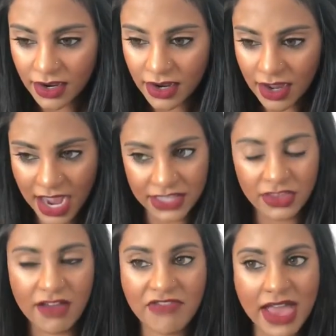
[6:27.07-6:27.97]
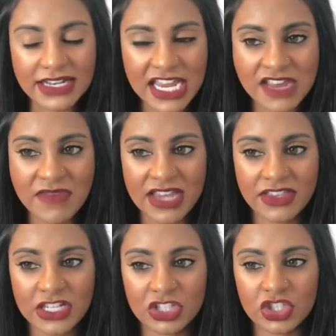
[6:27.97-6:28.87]
I love that name. I
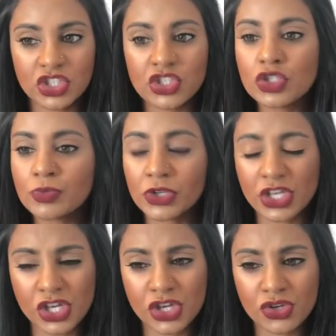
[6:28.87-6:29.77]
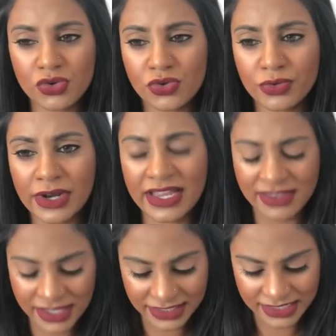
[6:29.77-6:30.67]
think it's super cute. I
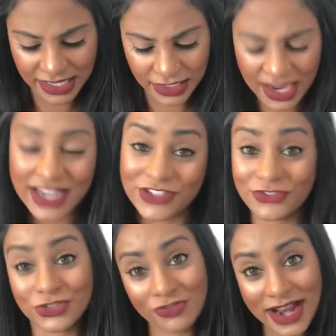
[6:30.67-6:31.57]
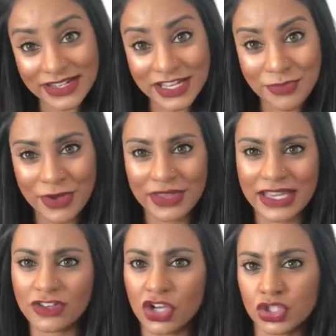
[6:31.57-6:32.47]
think it's like kind of trendy, but like
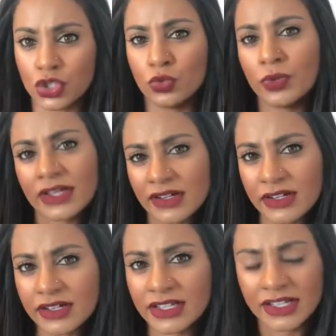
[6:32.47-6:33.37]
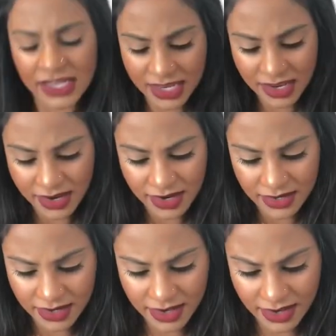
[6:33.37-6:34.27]
not too weird.
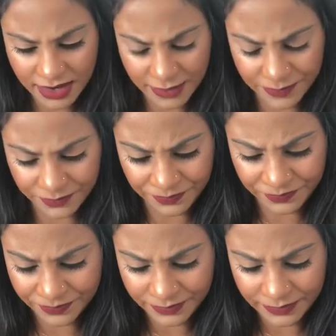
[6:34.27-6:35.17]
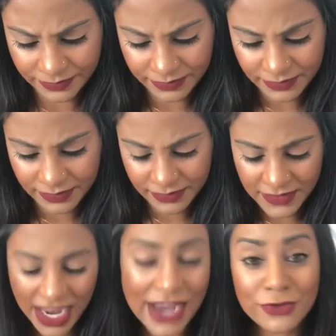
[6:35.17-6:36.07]
I
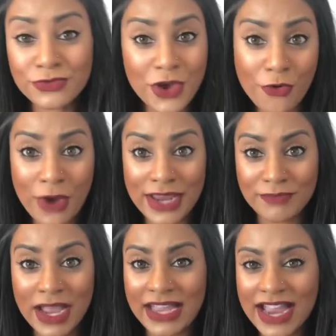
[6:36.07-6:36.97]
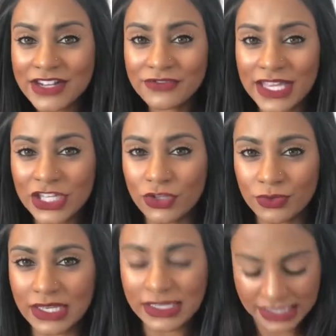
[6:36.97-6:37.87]
don't know. I kind of like
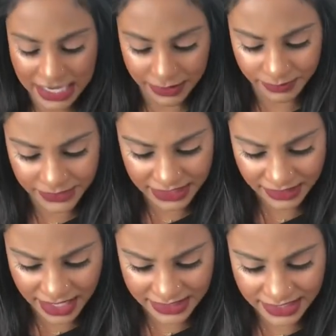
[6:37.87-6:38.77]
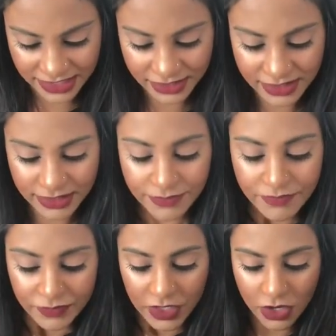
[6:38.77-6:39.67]
unique names in that sense.
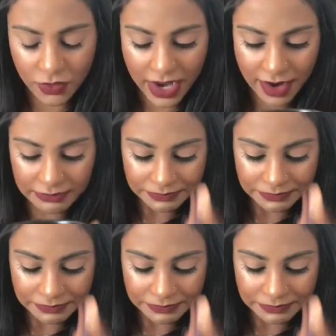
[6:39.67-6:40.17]
Okay.